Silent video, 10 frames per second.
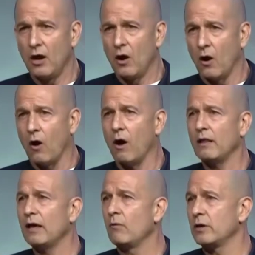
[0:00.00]
All
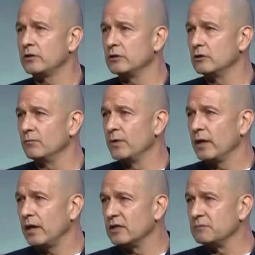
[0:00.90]
I want to do
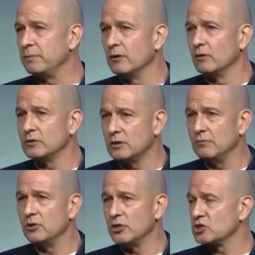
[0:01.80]
is build
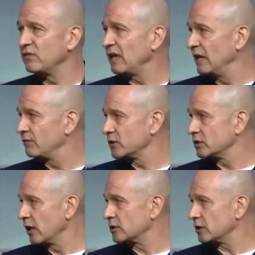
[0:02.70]
community-serving
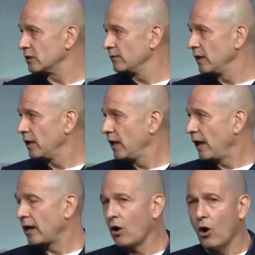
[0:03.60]
infrastructure.
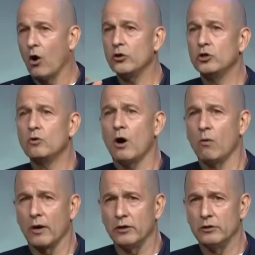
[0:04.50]
And all you all
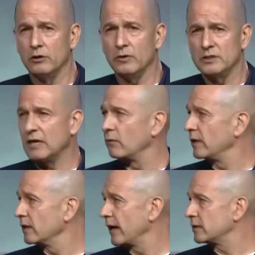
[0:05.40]
want to do is get
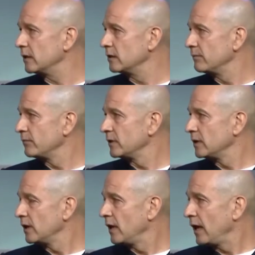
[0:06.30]
reelected.
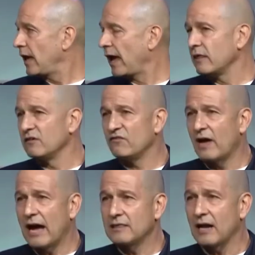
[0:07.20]
And the
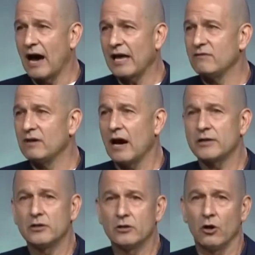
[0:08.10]
fact that I have got
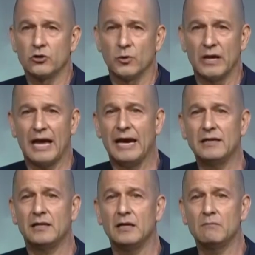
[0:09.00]
to go through an
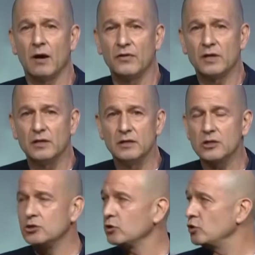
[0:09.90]
18-month
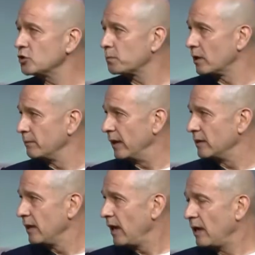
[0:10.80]
conditional use permit
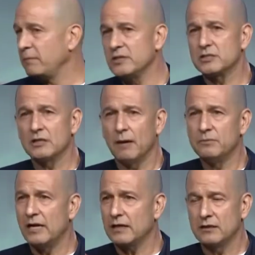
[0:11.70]
and be
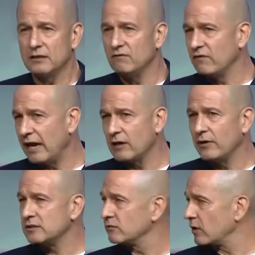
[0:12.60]
subject to the
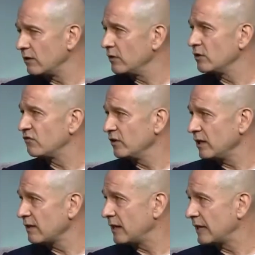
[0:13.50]
vagaries of whatever you're
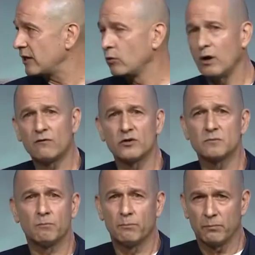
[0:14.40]
feeling that day, whoever has
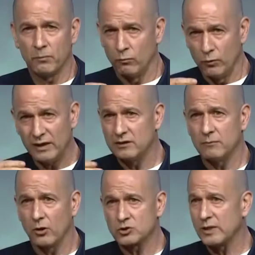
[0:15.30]
written your
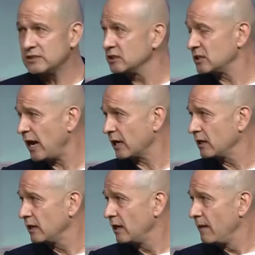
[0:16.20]
most recent check,
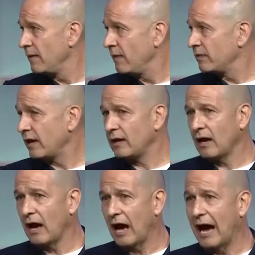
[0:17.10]
that
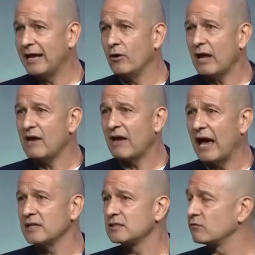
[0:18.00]
I don't have
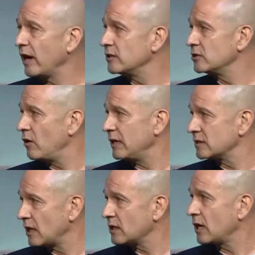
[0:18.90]
as of right zoning is
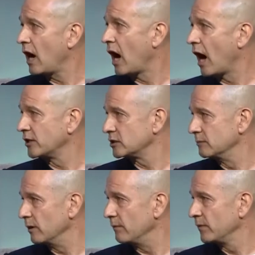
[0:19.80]
unconscionable,